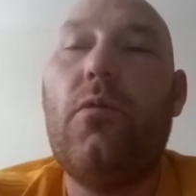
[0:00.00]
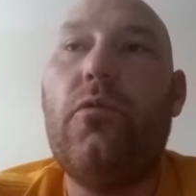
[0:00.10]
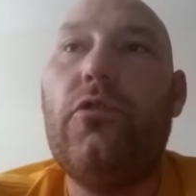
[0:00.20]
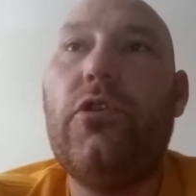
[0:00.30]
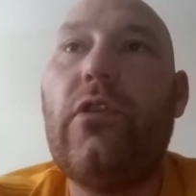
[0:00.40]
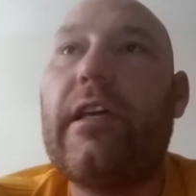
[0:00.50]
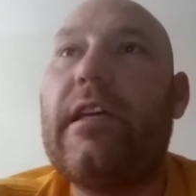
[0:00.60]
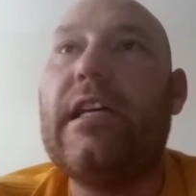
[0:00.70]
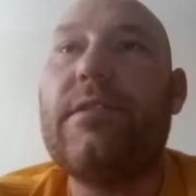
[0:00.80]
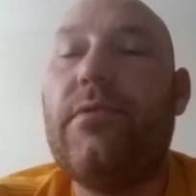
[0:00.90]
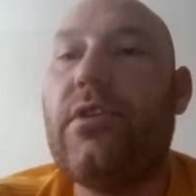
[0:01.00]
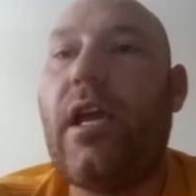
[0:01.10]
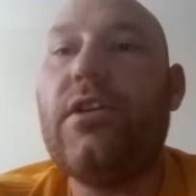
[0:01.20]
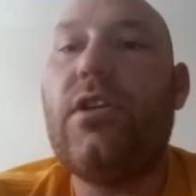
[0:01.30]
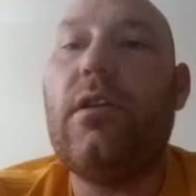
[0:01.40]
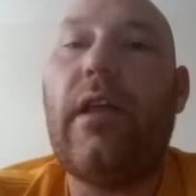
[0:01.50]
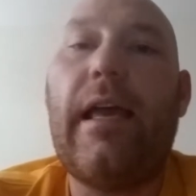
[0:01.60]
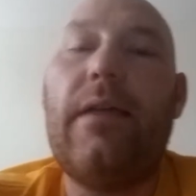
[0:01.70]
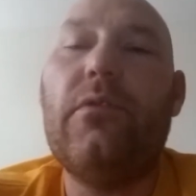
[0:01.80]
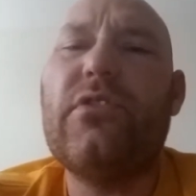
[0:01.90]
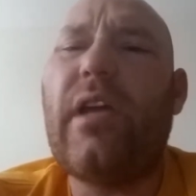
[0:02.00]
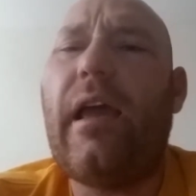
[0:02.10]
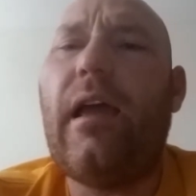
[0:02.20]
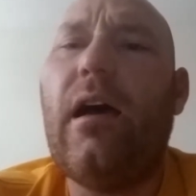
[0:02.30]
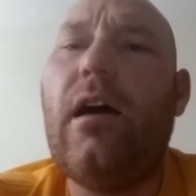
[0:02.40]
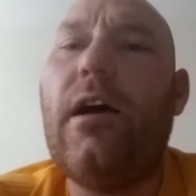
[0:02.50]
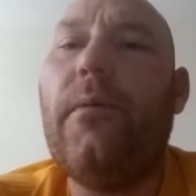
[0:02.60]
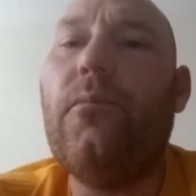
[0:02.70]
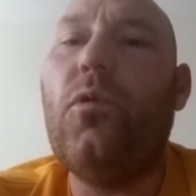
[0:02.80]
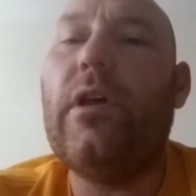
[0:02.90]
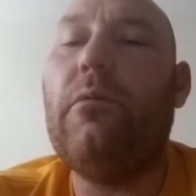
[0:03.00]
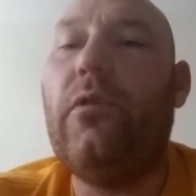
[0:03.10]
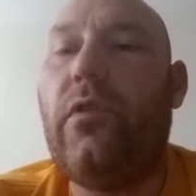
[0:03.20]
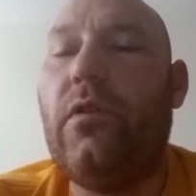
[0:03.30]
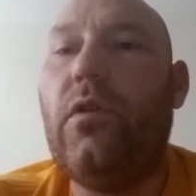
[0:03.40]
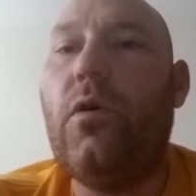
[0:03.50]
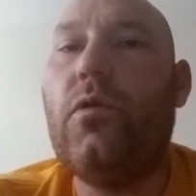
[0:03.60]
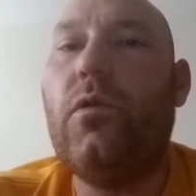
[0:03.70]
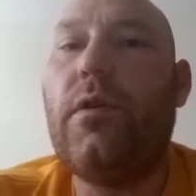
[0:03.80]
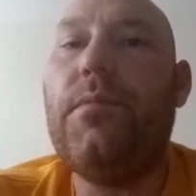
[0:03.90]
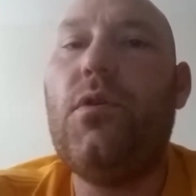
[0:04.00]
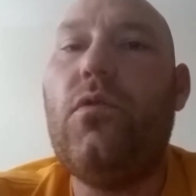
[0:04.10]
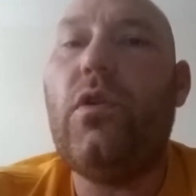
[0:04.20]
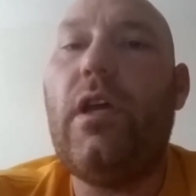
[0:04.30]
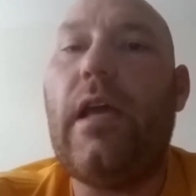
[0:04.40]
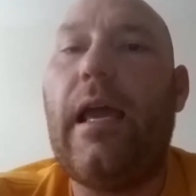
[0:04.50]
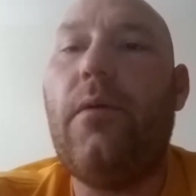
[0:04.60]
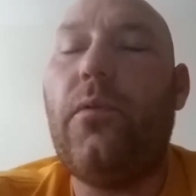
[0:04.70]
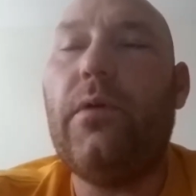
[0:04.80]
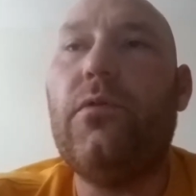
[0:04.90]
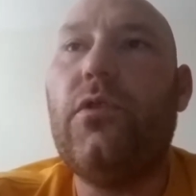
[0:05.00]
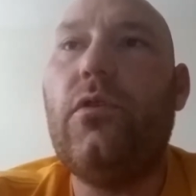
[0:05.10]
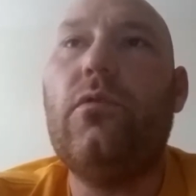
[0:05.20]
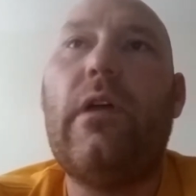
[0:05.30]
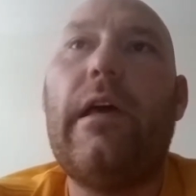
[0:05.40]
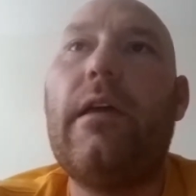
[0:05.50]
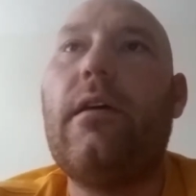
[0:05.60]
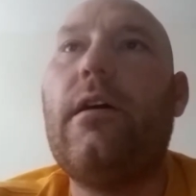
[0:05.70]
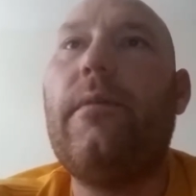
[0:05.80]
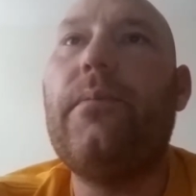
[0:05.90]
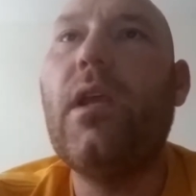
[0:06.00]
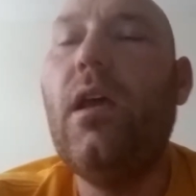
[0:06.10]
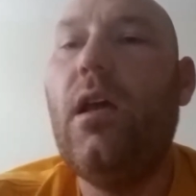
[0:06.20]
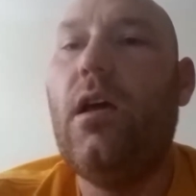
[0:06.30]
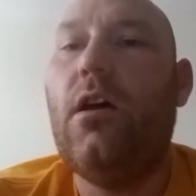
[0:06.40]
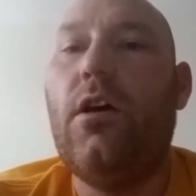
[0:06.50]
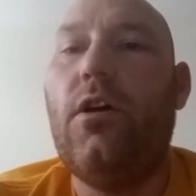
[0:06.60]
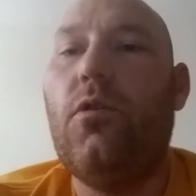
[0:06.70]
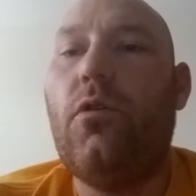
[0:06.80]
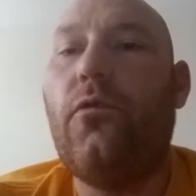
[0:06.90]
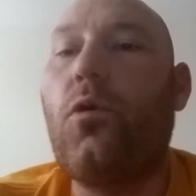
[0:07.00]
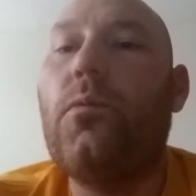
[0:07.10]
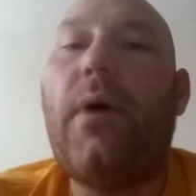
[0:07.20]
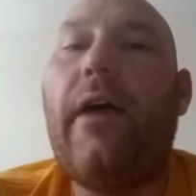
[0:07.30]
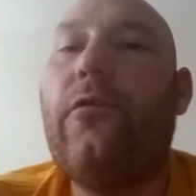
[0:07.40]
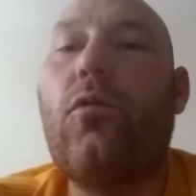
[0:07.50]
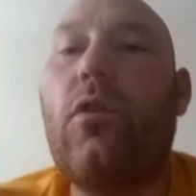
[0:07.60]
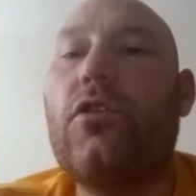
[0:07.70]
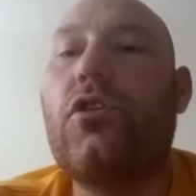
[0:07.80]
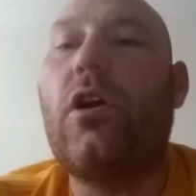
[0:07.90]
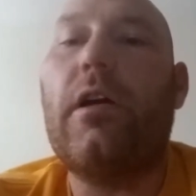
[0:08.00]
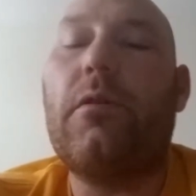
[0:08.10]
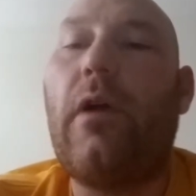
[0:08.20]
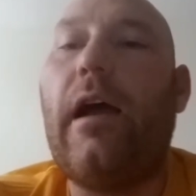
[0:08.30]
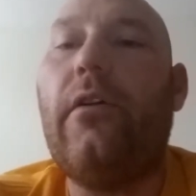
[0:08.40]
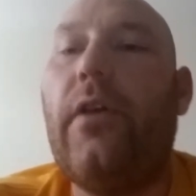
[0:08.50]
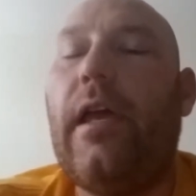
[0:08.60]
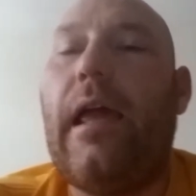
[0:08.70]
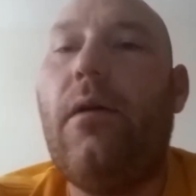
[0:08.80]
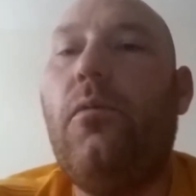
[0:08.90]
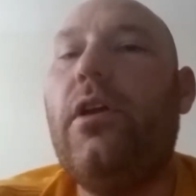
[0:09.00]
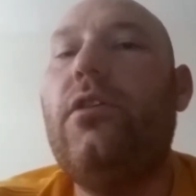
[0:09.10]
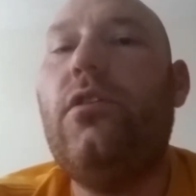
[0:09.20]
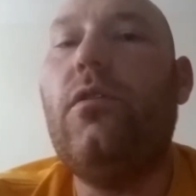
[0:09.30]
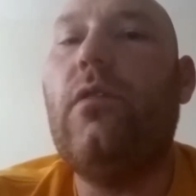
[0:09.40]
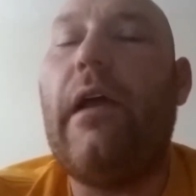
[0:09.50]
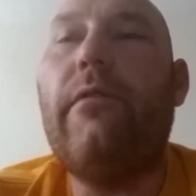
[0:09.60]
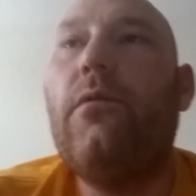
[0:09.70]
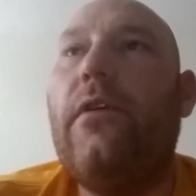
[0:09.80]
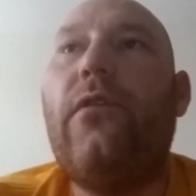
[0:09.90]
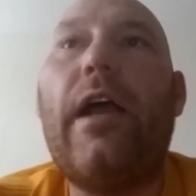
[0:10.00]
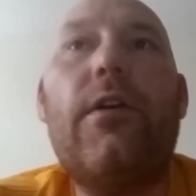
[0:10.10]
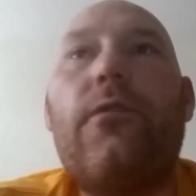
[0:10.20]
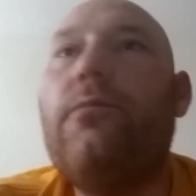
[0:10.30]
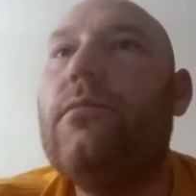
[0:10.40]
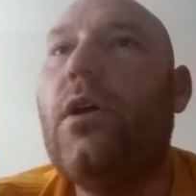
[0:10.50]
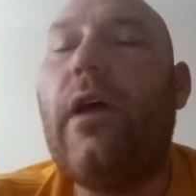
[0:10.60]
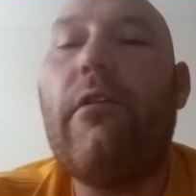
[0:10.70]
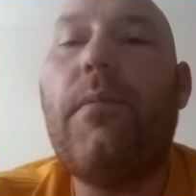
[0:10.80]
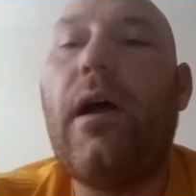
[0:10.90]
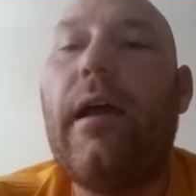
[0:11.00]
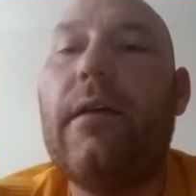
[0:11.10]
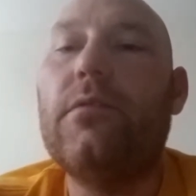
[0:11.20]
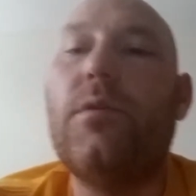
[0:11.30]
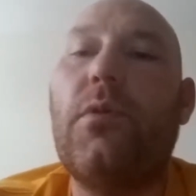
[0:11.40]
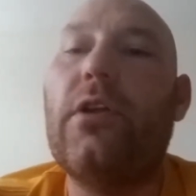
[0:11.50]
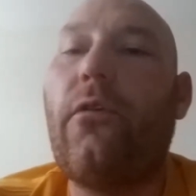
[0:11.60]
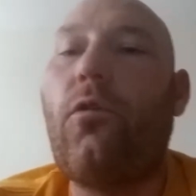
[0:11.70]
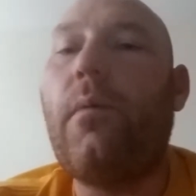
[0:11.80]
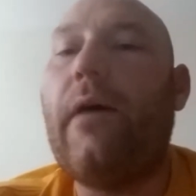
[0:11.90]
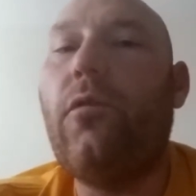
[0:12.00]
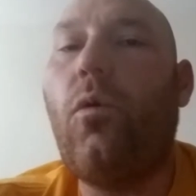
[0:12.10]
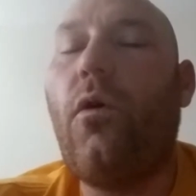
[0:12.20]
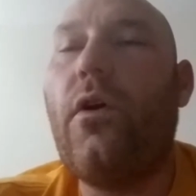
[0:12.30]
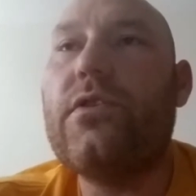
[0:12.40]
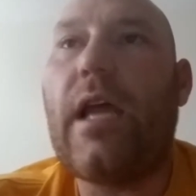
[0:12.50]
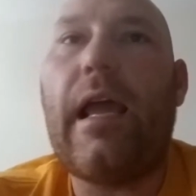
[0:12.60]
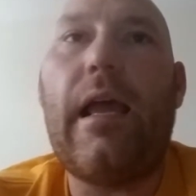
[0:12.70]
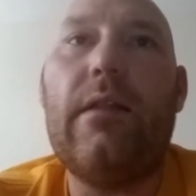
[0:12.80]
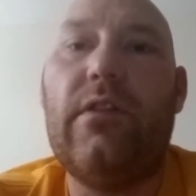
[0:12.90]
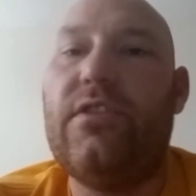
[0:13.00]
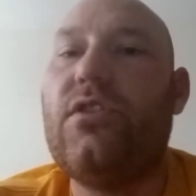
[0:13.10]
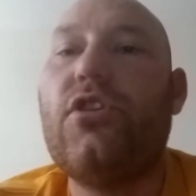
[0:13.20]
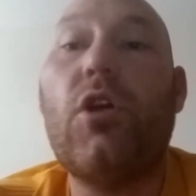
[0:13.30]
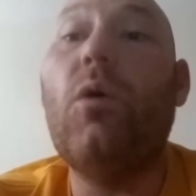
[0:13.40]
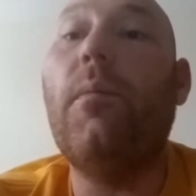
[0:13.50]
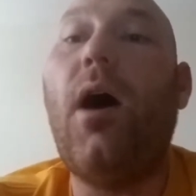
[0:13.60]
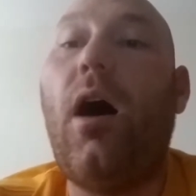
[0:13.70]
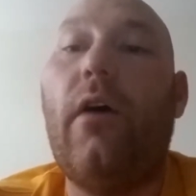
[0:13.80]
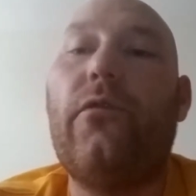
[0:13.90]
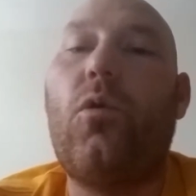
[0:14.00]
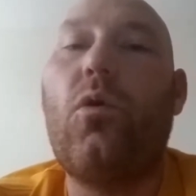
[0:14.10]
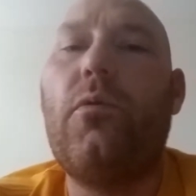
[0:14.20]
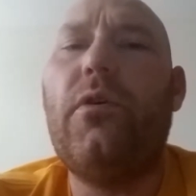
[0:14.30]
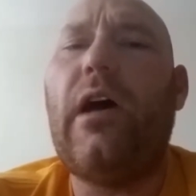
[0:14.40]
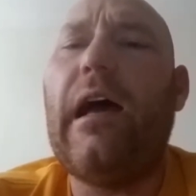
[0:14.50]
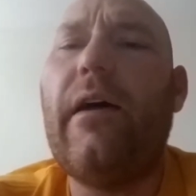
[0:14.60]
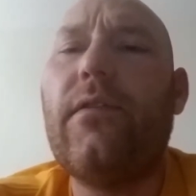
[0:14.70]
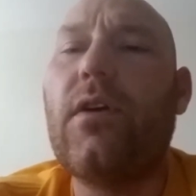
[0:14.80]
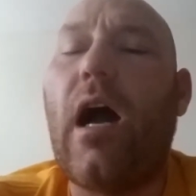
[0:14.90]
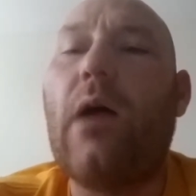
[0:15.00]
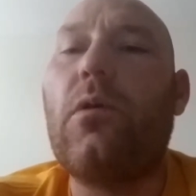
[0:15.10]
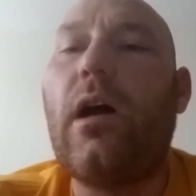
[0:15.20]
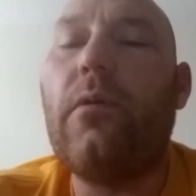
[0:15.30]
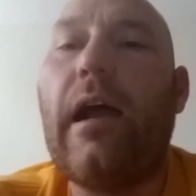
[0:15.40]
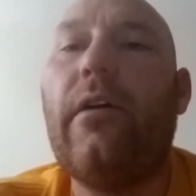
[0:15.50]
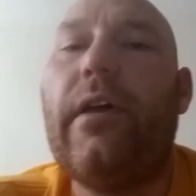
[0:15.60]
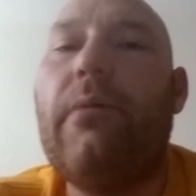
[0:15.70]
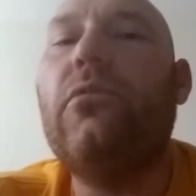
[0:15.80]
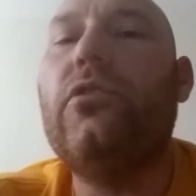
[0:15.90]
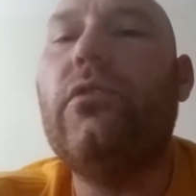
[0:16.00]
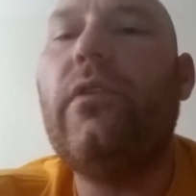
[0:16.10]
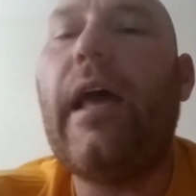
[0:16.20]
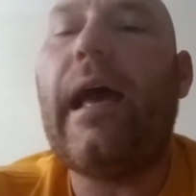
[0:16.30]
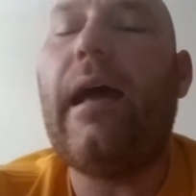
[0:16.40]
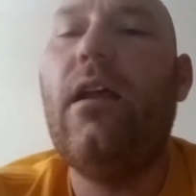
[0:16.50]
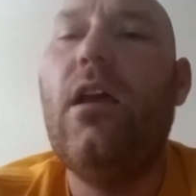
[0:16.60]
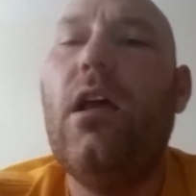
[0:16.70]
We'll do like a customization, like we'll say um, we'll get with the local community and we will do like um, four by four truck rally, and we can do invite your you know everybody to bring the four by fours, and let's just show them off. Or we'll have hot rod rally. We'll do that.